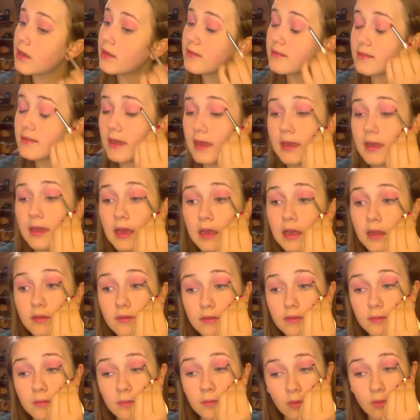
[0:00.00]
And it's staying
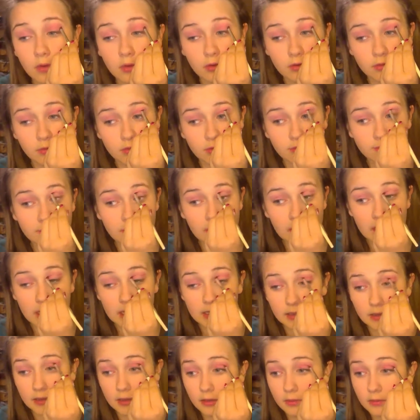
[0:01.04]
kind of more towards my
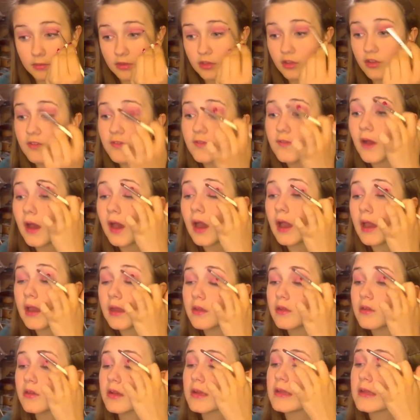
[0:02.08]
eyelid, which is fine.